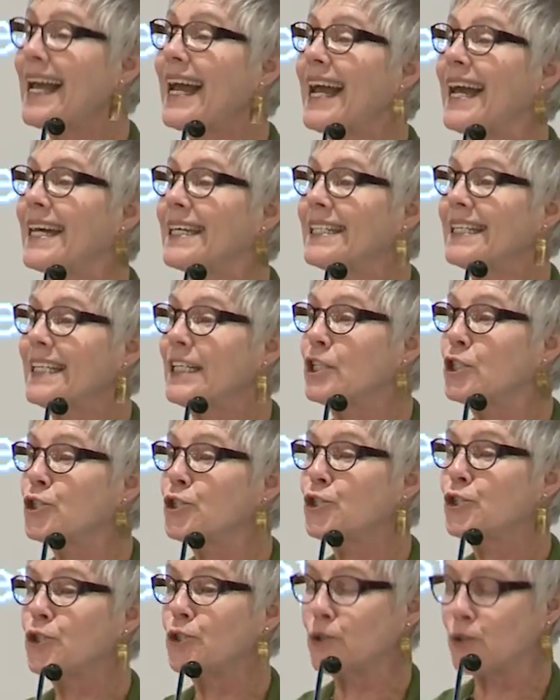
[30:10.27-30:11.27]
and
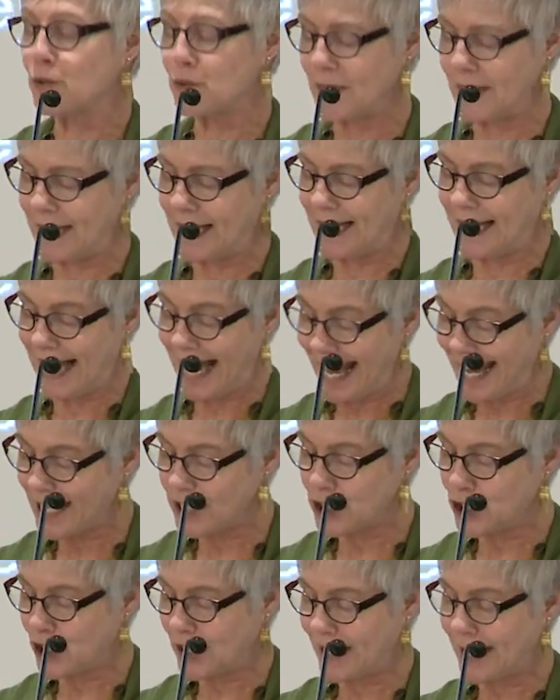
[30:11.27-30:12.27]
into the
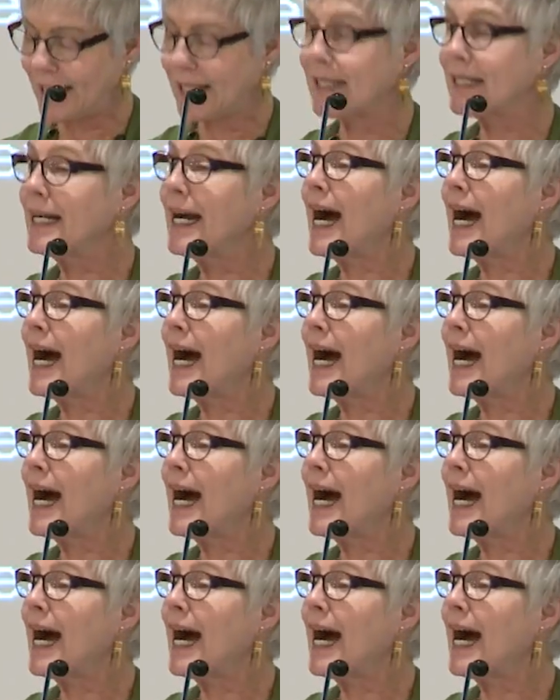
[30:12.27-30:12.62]
edgy,